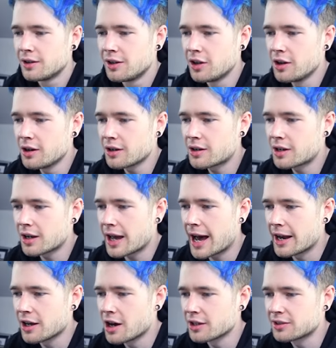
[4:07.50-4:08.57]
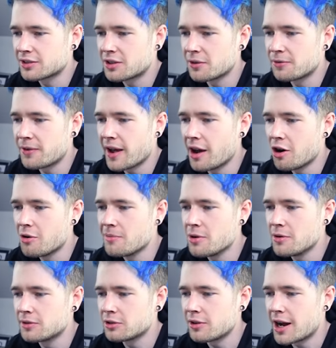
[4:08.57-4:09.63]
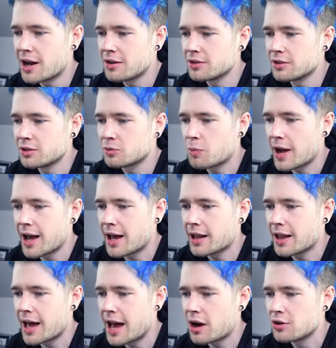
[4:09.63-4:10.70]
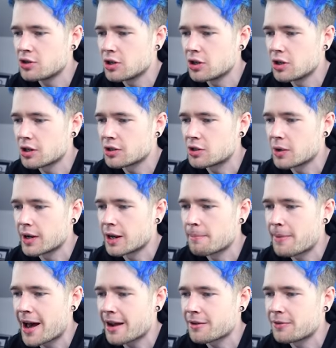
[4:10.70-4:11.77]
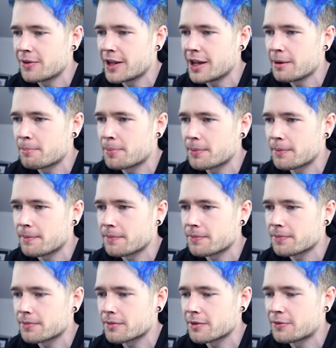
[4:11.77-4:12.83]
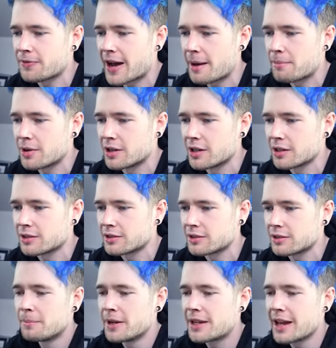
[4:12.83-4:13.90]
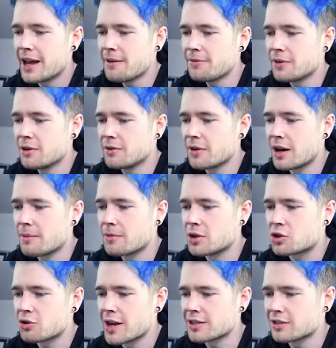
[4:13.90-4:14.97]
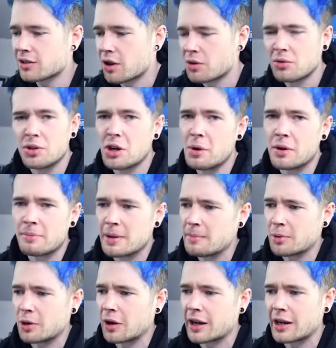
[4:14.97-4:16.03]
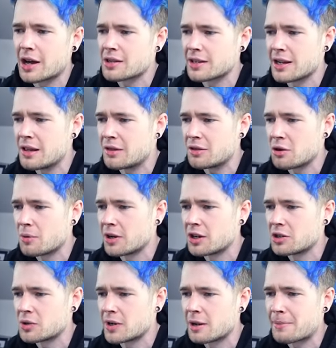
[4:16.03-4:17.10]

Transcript: Look at us. The veil moves around as well. How do you look doing a backflip? Fabulous. Be careful of um, the dress, though. You don't want people looking underneath you when you're doing a